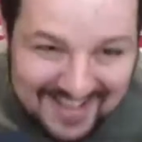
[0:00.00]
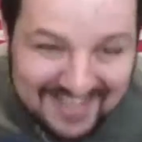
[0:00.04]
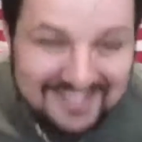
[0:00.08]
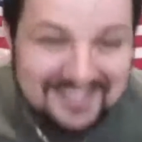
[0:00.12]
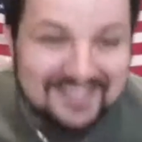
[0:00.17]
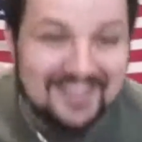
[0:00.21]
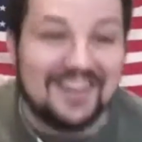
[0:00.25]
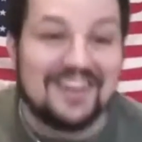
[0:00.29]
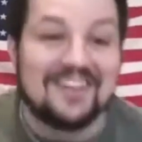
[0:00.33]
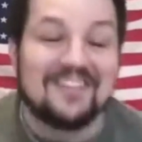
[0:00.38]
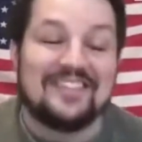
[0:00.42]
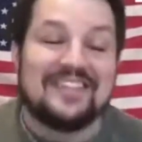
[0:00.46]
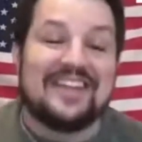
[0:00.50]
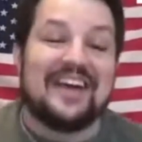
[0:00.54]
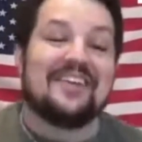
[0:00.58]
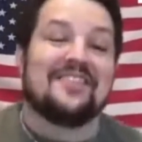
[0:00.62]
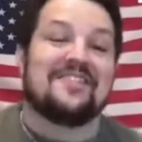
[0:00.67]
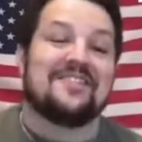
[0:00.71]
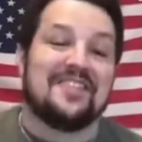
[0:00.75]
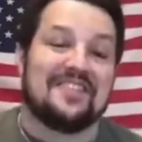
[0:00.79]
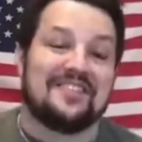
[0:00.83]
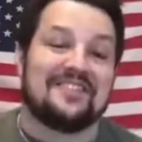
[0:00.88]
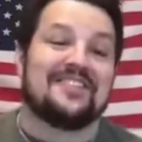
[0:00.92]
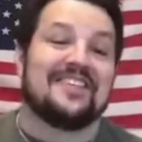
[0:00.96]
Sorry, but that
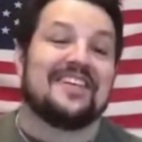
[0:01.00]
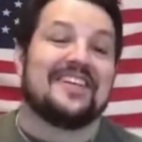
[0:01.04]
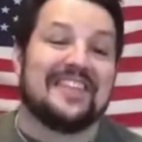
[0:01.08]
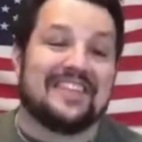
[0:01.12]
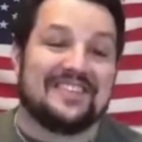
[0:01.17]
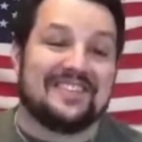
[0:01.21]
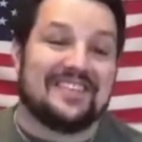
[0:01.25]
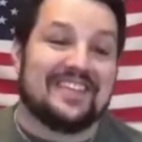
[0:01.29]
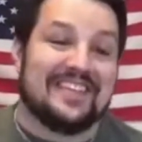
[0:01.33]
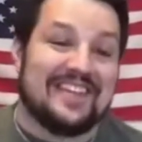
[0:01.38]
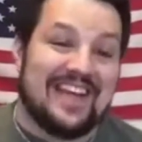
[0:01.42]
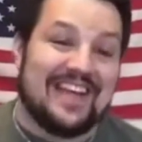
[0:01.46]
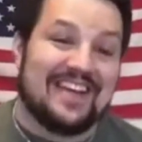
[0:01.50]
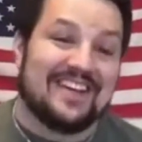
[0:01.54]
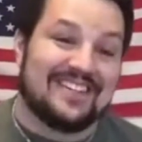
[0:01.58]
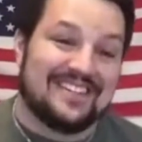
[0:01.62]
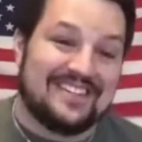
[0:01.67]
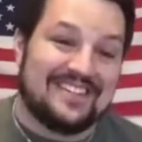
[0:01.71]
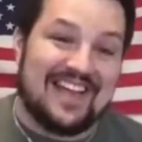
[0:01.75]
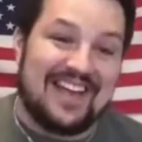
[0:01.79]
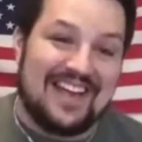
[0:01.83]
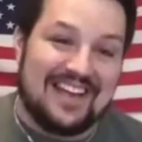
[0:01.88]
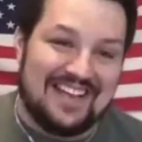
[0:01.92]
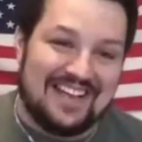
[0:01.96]
would be really, really
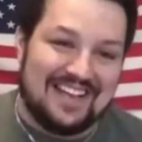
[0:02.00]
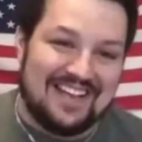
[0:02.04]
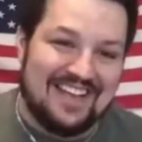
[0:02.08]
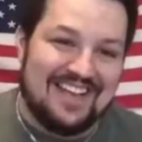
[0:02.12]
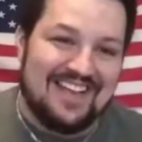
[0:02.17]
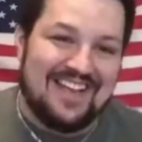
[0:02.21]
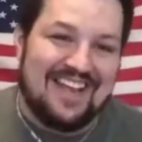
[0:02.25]
entertaining.